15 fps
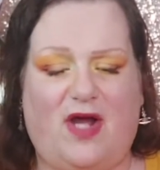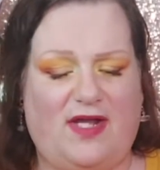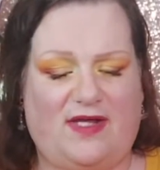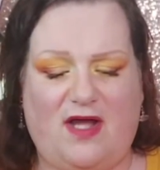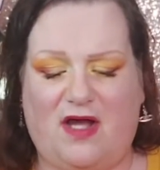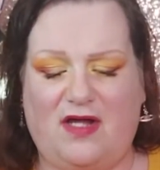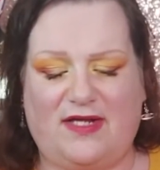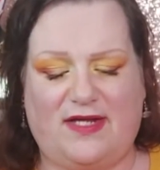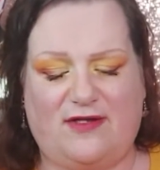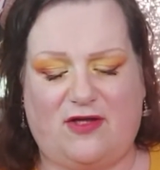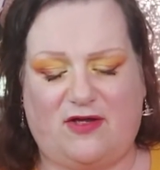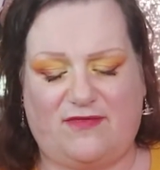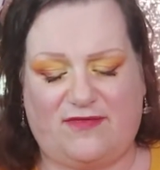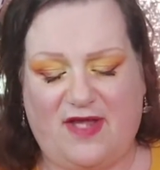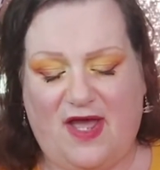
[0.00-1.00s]
I can't get it
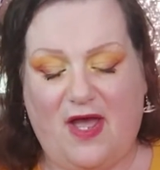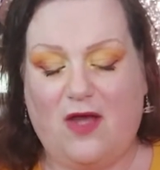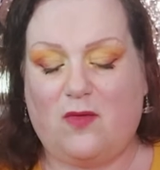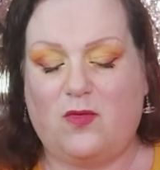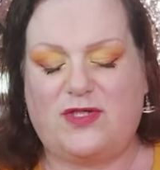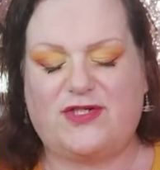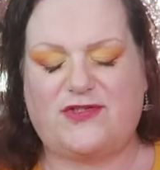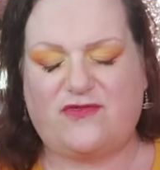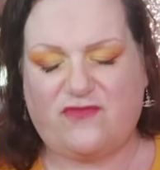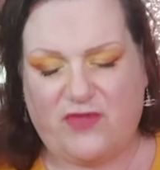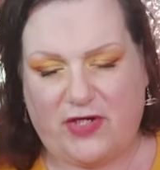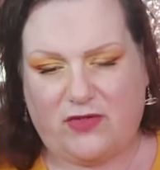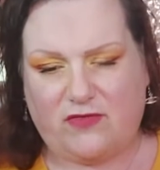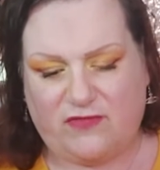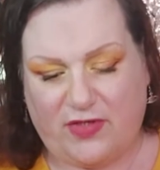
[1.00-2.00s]
off, which is a
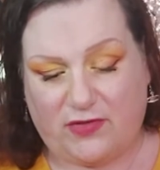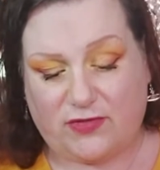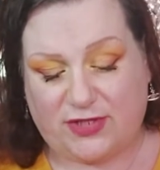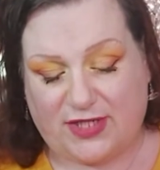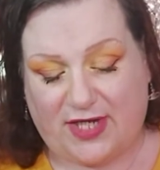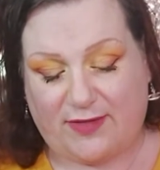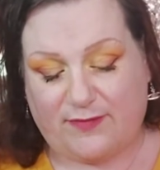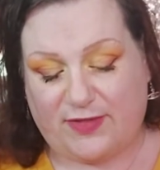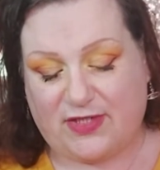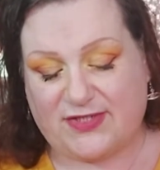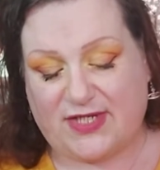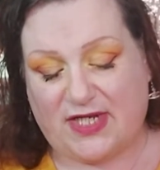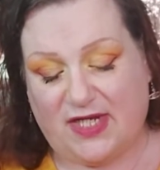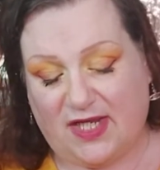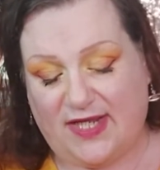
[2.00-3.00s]
real shame because
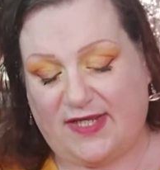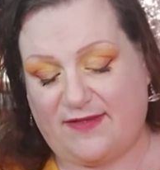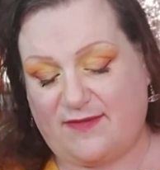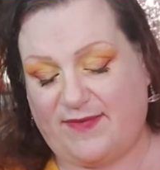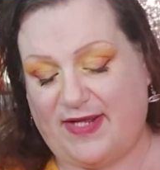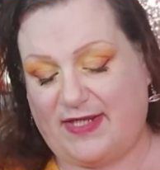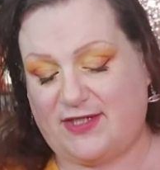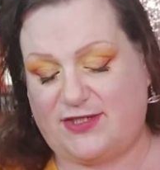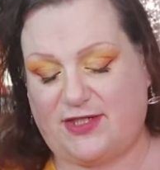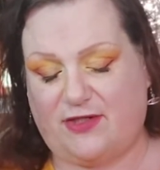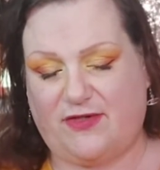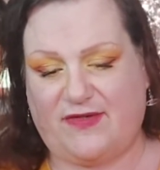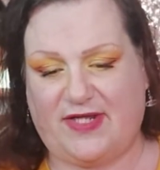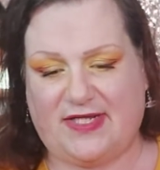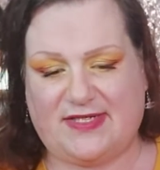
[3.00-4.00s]
I like the packaging
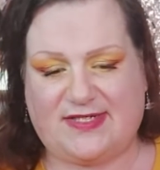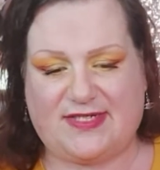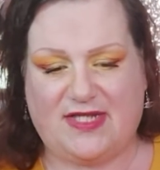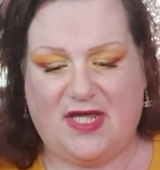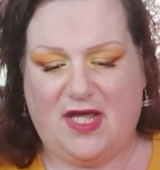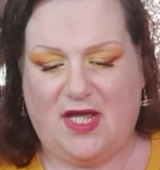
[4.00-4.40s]
on this.